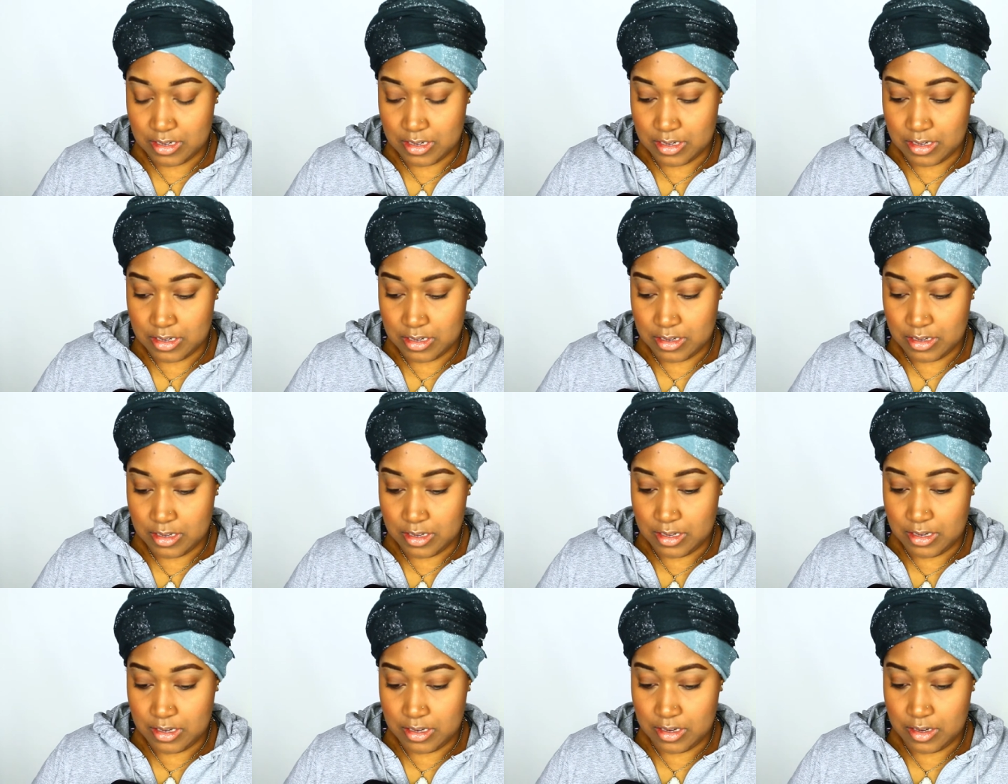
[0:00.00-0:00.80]
A
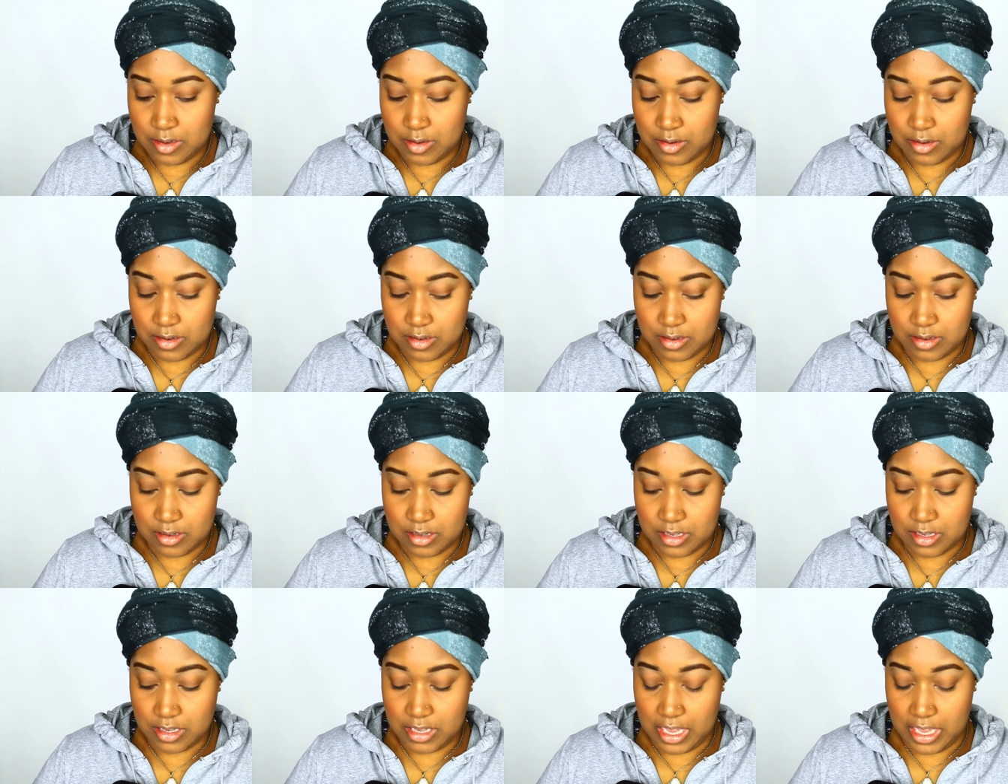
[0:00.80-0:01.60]
wine opener?
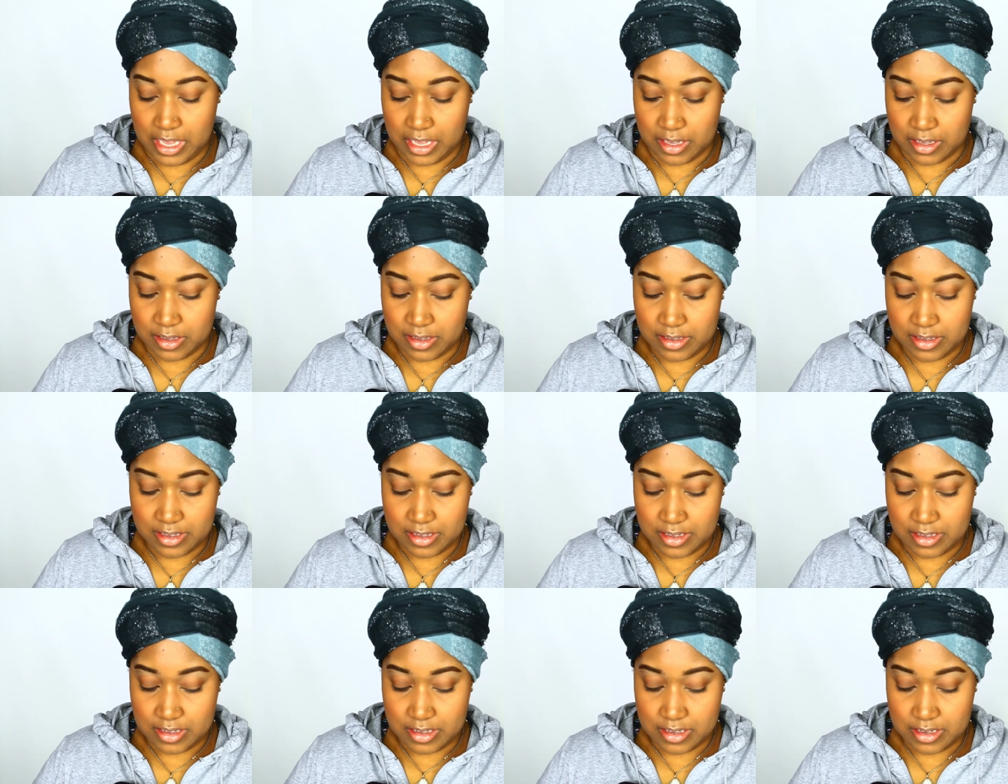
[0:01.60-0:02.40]
Yeah.
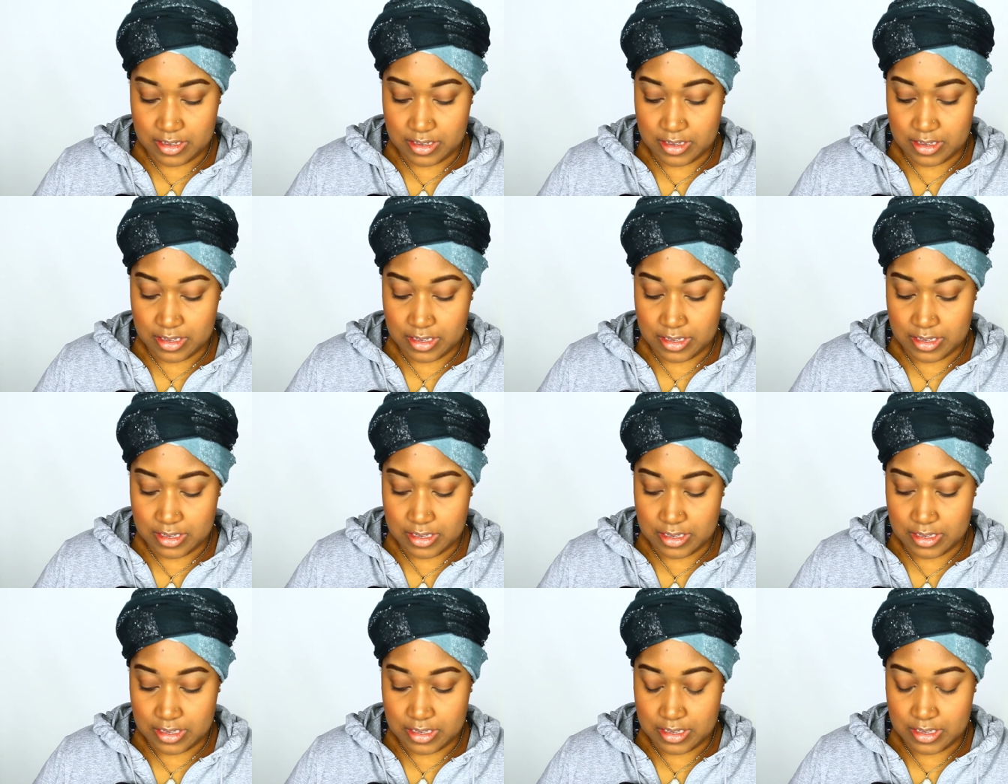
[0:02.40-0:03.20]

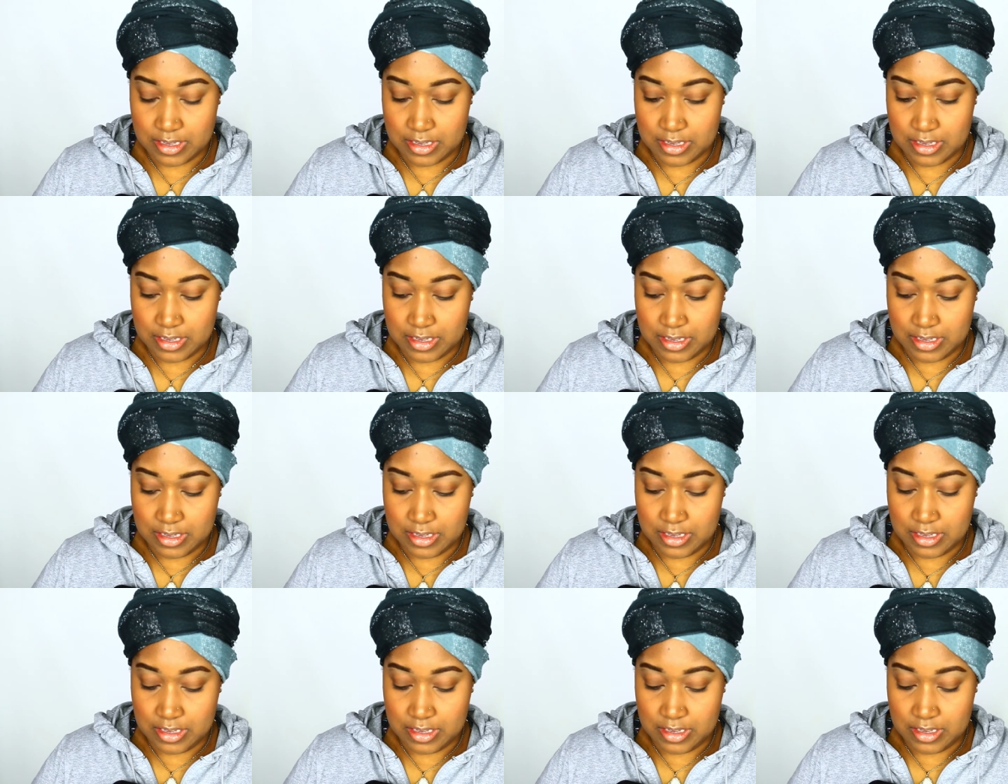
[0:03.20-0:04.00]
What, for the
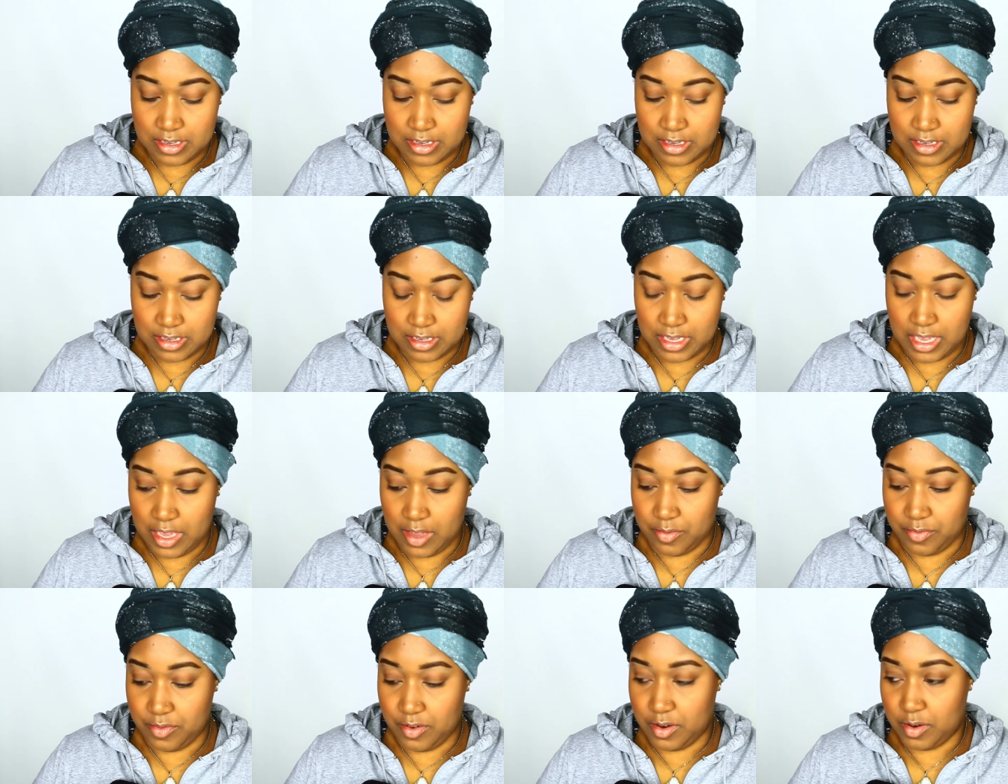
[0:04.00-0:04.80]
court?
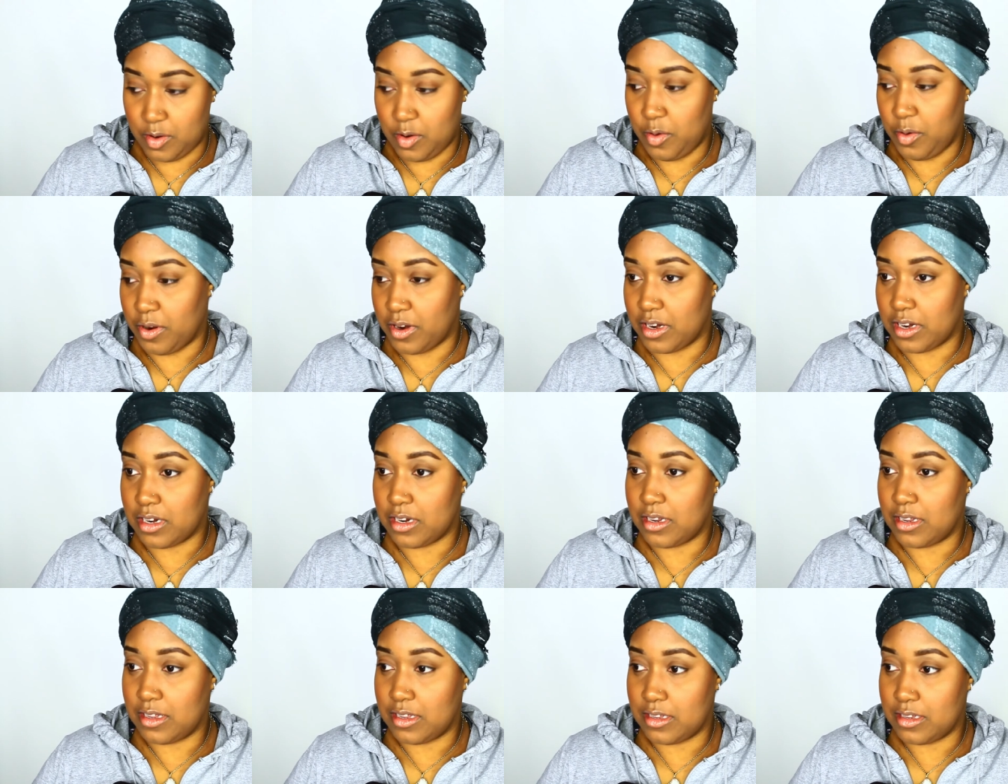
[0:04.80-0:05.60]
Yeah, for the court.
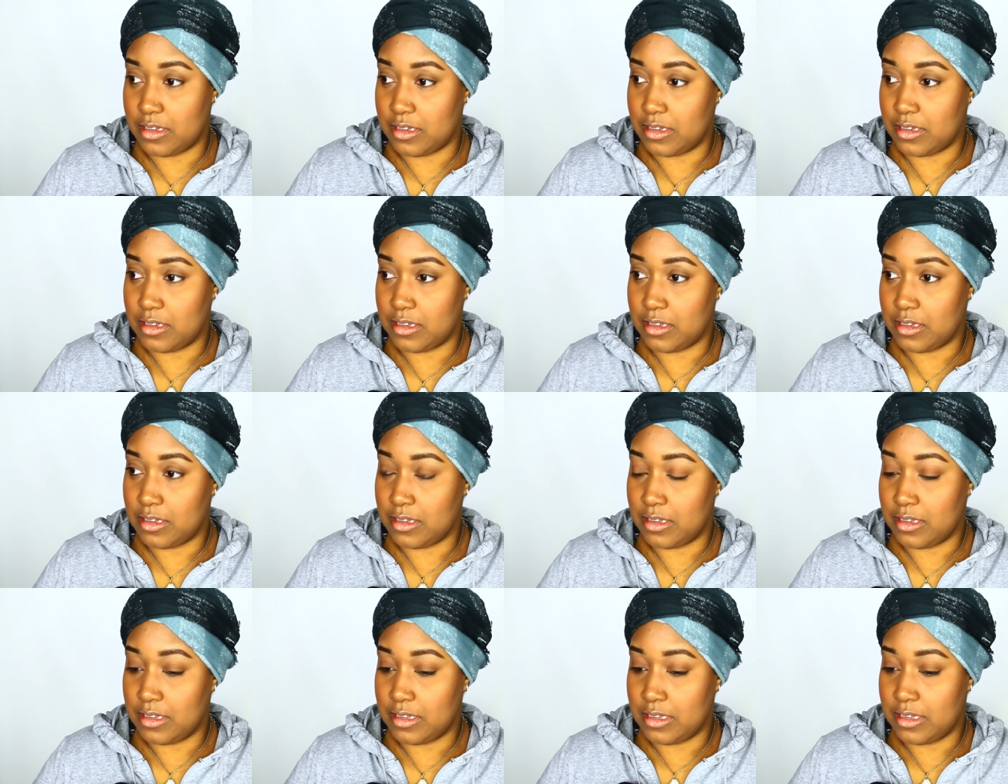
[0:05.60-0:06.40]

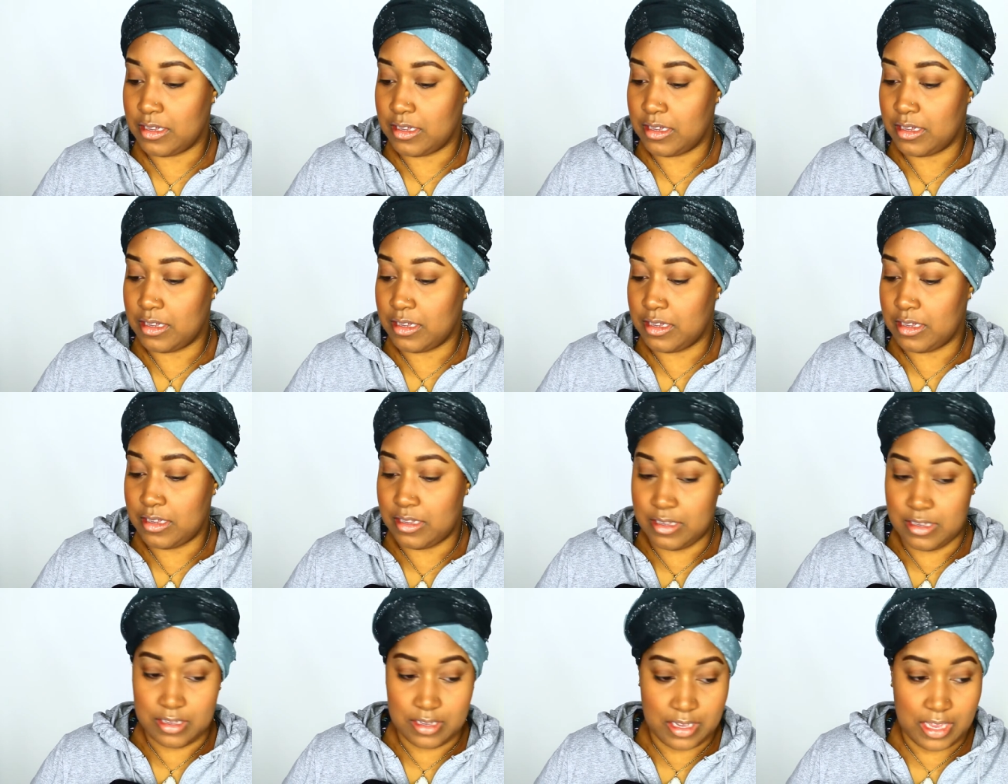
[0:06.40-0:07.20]
Yeah.
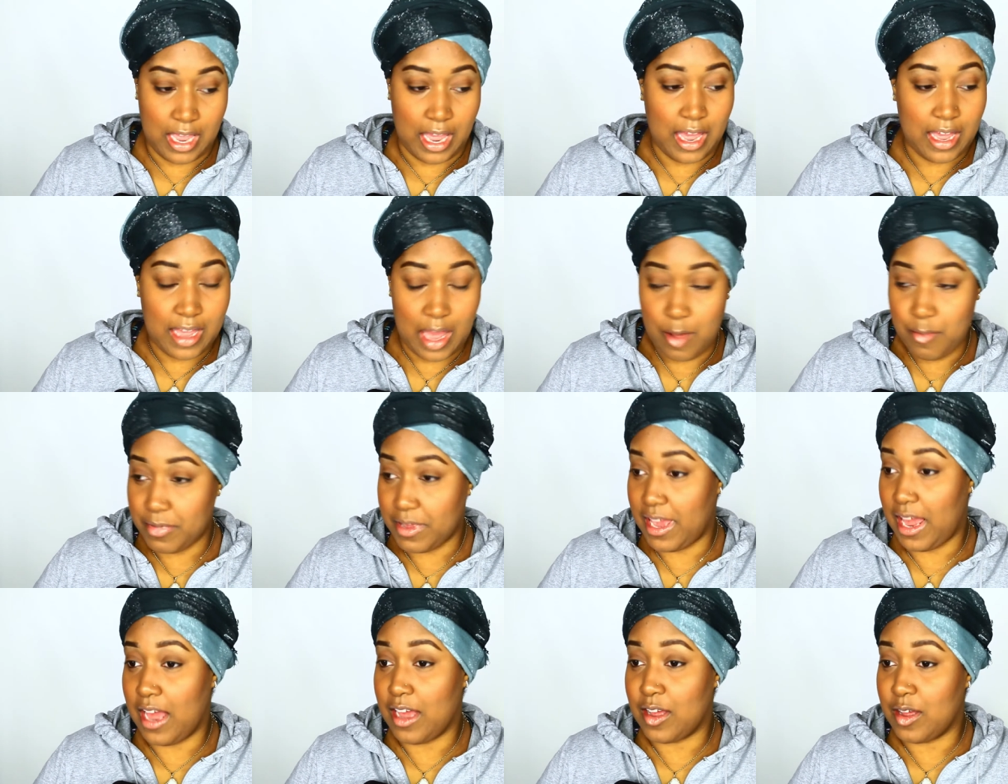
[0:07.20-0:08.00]
Can I, I'm,
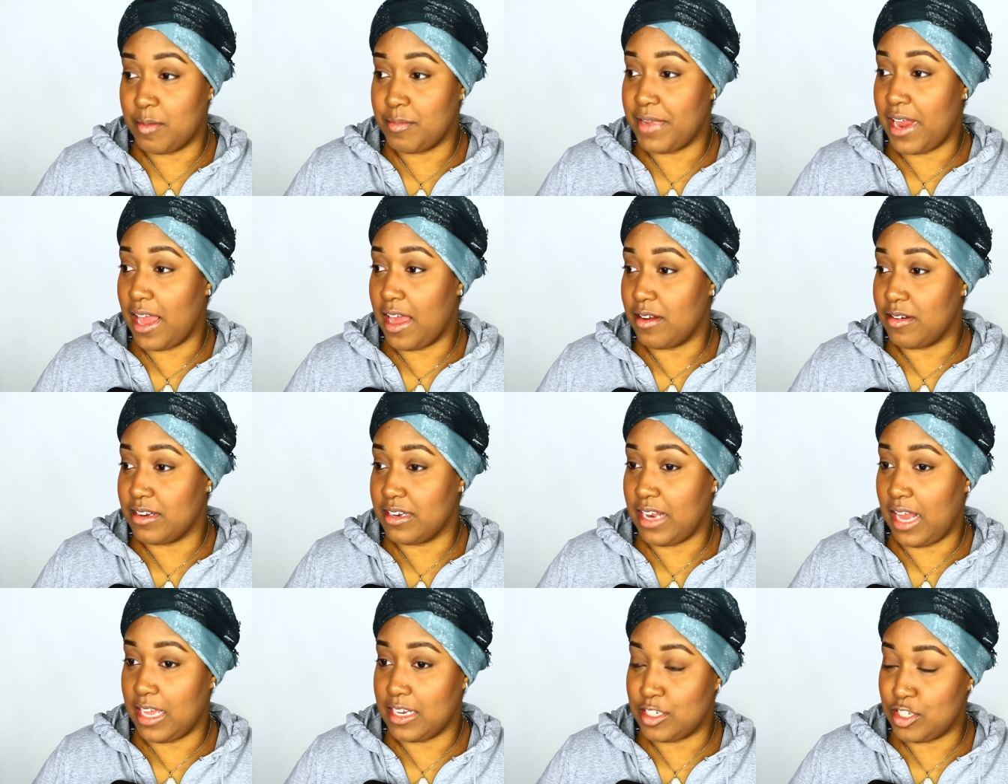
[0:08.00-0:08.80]
can I come down
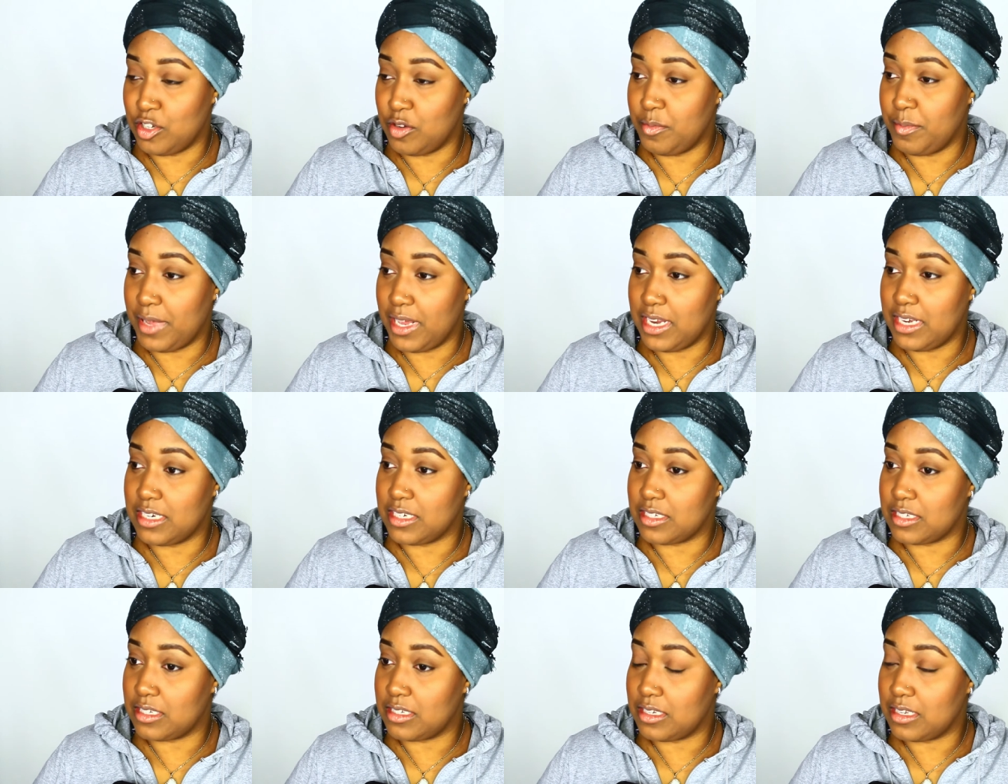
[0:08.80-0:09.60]
in like two
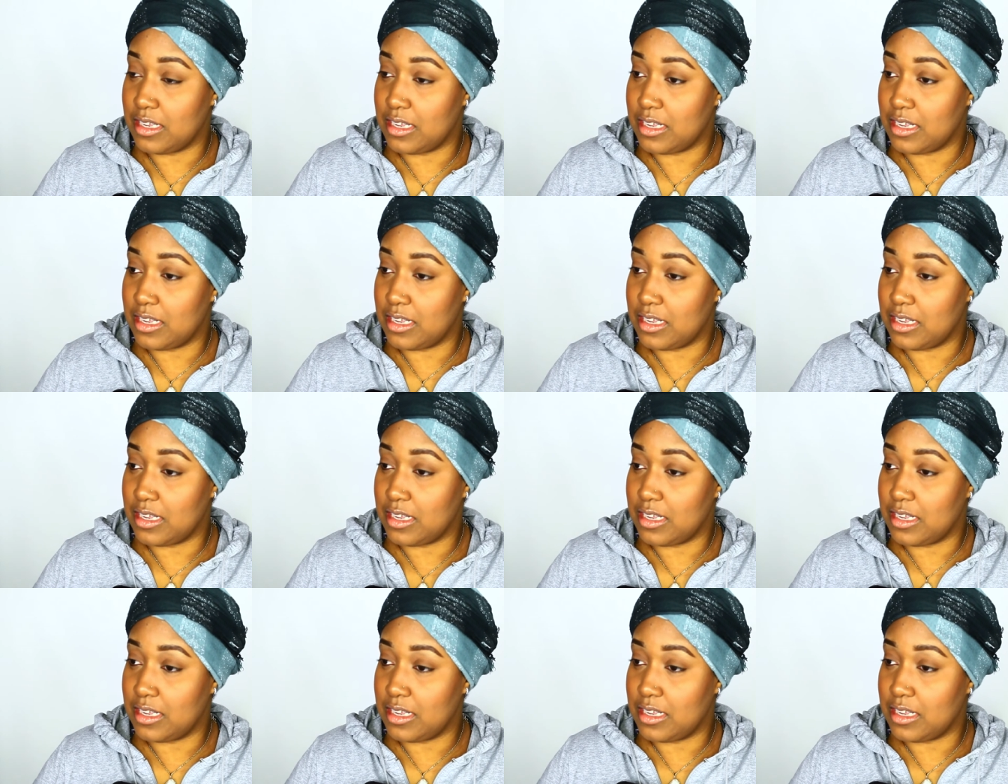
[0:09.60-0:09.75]
minutes?